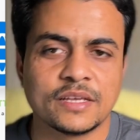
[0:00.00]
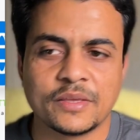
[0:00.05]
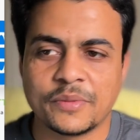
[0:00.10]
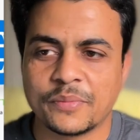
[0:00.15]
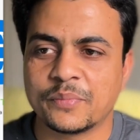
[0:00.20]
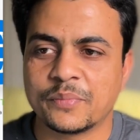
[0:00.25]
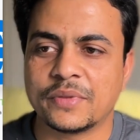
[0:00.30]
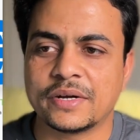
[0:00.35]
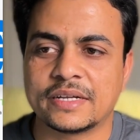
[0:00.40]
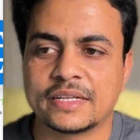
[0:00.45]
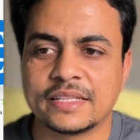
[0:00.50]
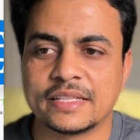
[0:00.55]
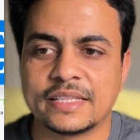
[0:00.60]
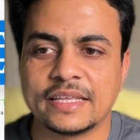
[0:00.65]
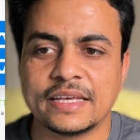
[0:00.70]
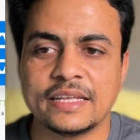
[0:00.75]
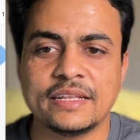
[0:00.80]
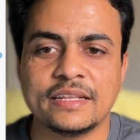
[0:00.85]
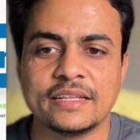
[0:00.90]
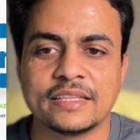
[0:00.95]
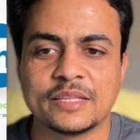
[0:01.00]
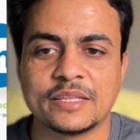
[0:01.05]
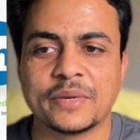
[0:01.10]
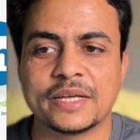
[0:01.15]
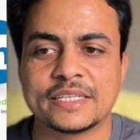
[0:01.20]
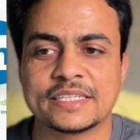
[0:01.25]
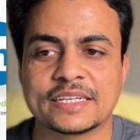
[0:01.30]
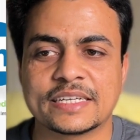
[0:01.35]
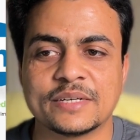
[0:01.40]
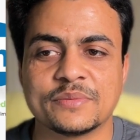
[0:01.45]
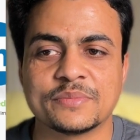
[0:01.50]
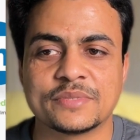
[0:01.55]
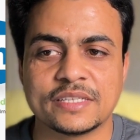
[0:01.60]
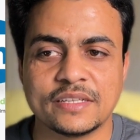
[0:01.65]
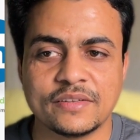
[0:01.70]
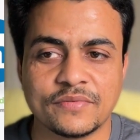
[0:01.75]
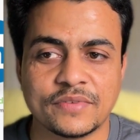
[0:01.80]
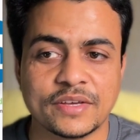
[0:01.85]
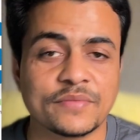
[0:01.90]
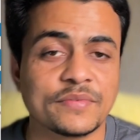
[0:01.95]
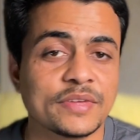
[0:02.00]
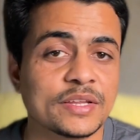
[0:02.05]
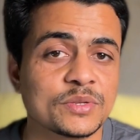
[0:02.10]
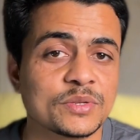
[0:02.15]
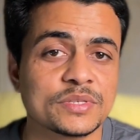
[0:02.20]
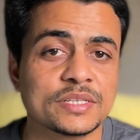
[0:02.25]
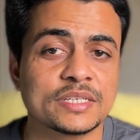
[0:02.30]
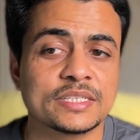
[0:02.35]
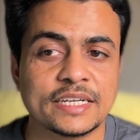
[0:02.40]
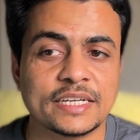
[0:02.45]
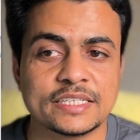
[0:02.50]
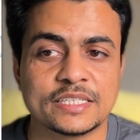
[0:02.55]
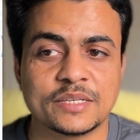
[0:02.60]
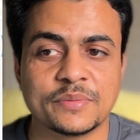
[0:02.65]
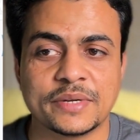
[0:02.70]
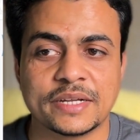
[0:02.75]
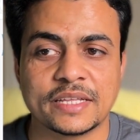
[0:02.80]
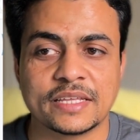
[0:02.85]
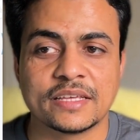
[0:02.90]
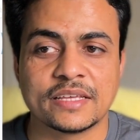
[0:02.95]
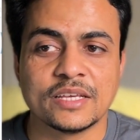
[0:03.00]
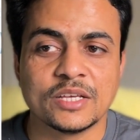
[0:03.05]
but then the magic comes in where we are using ChatGPT.